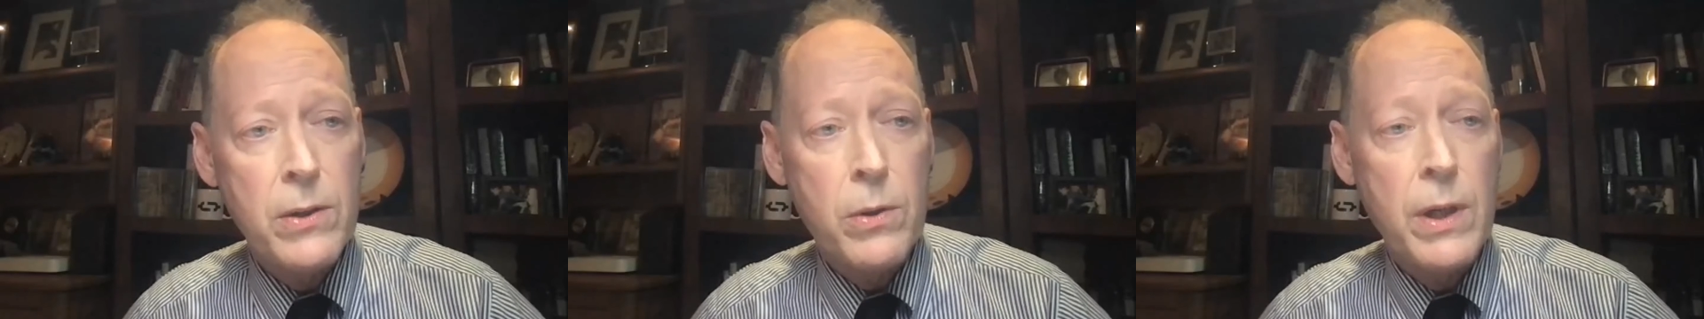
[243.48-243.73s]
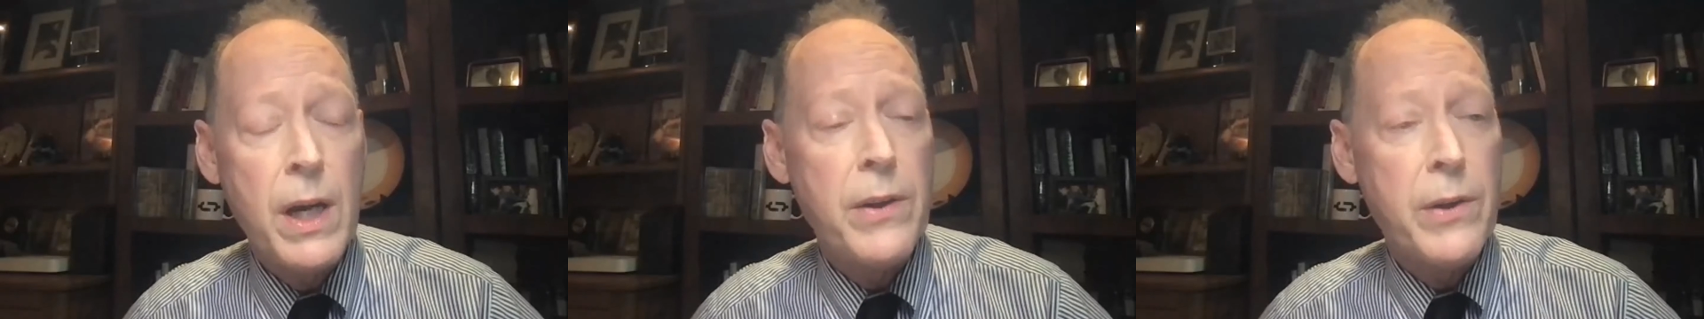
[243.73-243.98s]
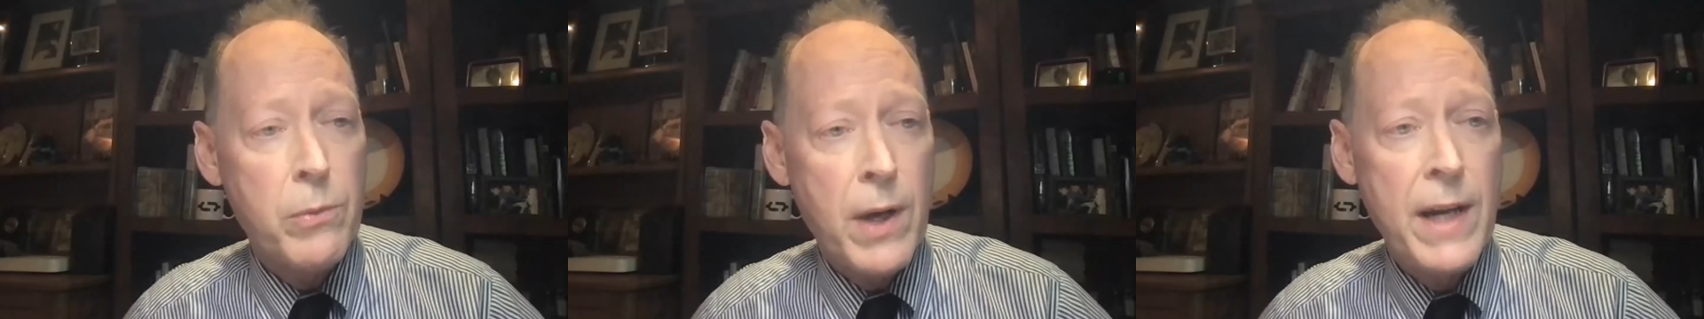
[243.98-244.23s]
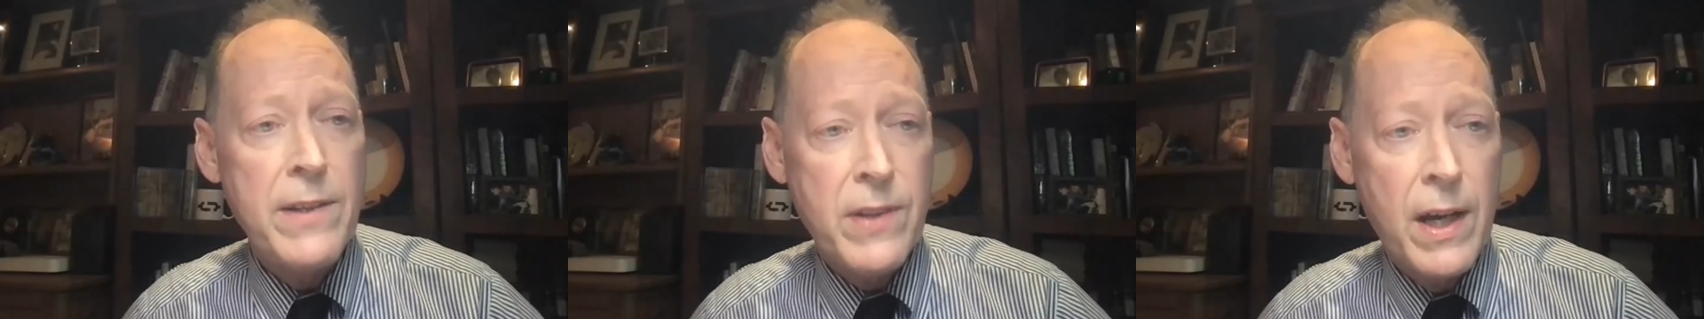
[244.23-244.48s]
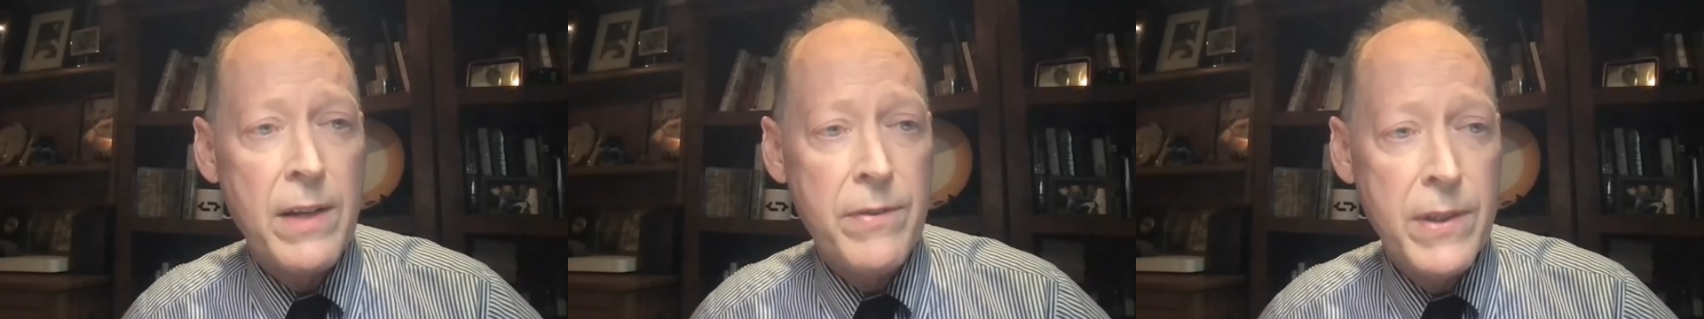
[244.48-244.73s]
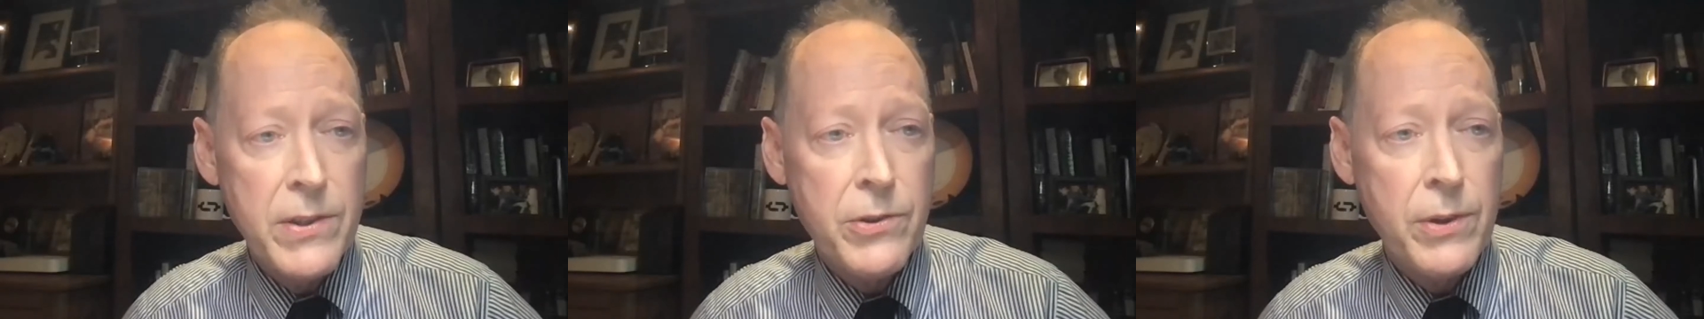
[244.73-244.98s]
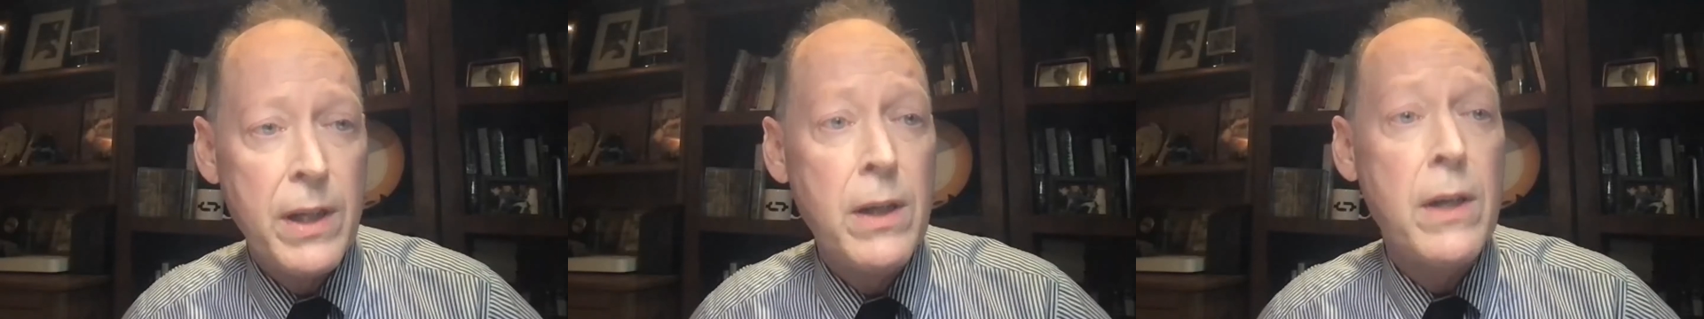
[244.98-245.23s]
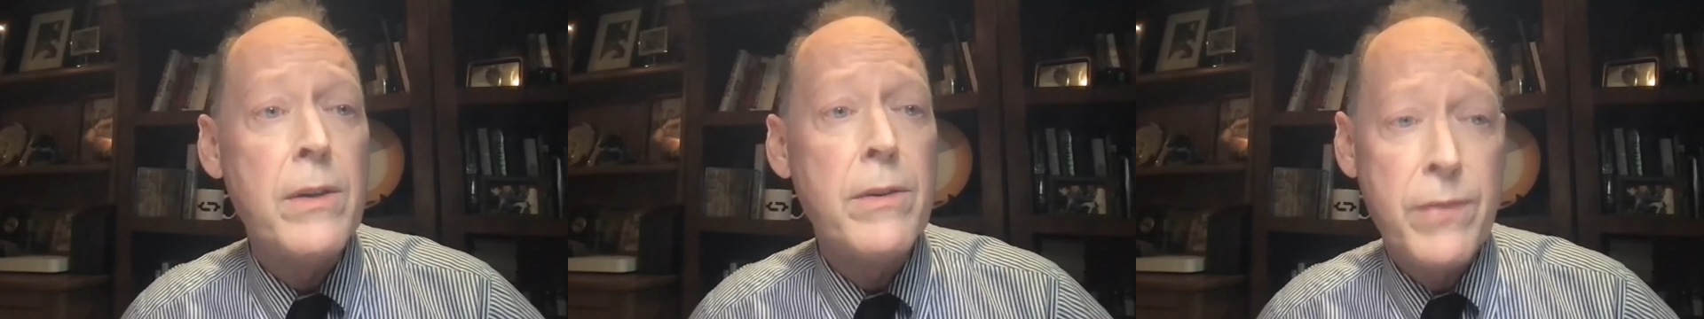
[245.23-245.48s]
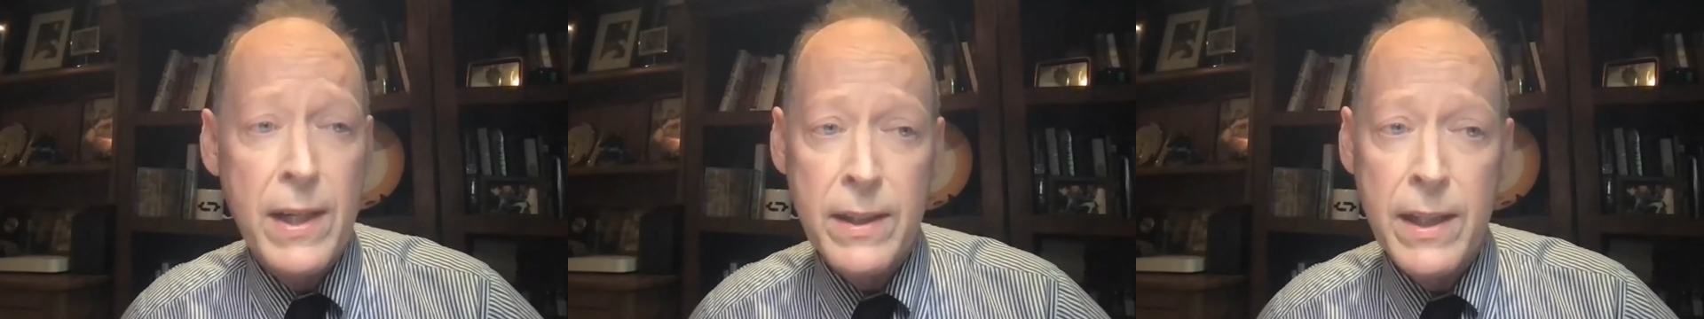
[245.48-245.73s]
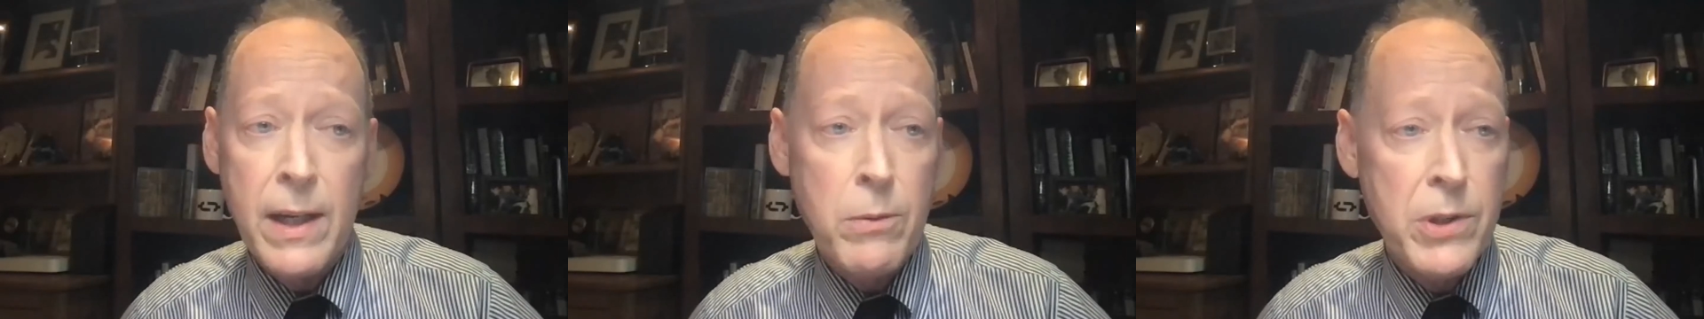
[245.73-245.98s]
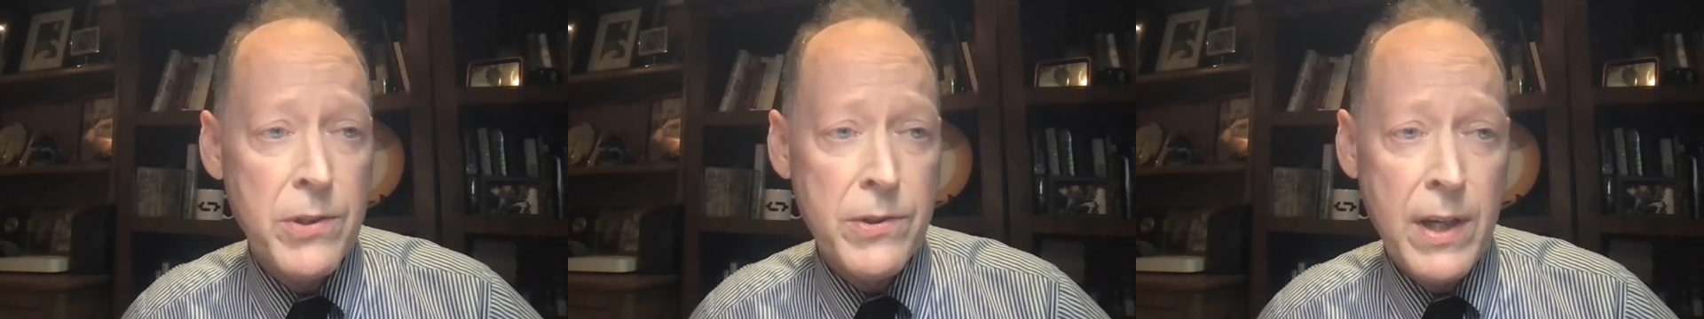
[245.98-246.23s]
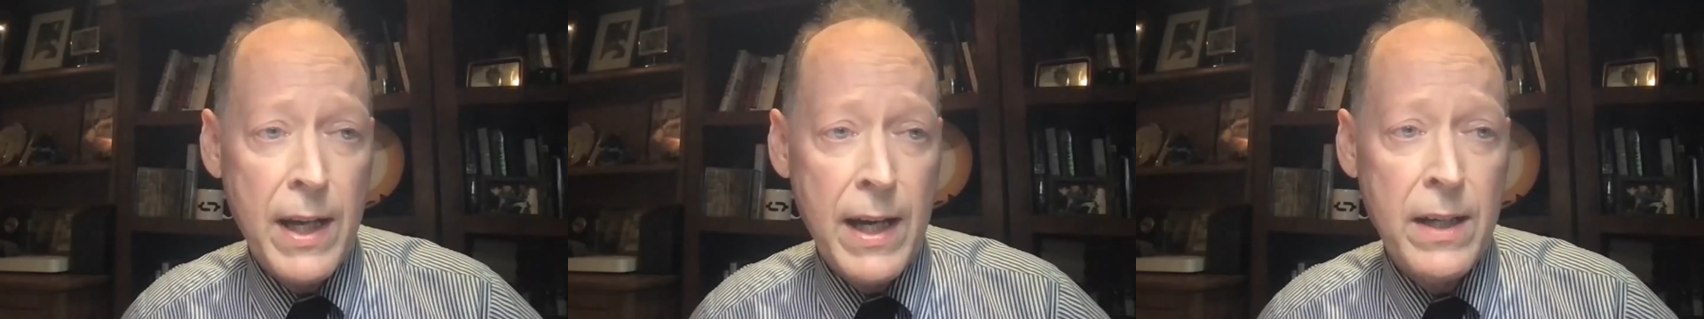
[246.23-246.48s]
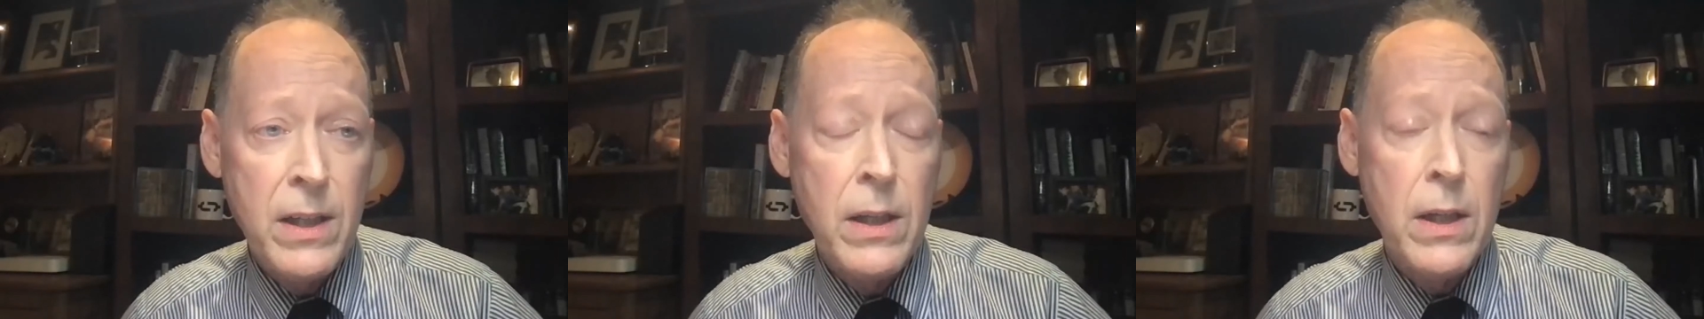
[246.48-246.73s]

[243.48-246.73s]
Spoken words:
Lori, on the right side of history. Finally, I would just add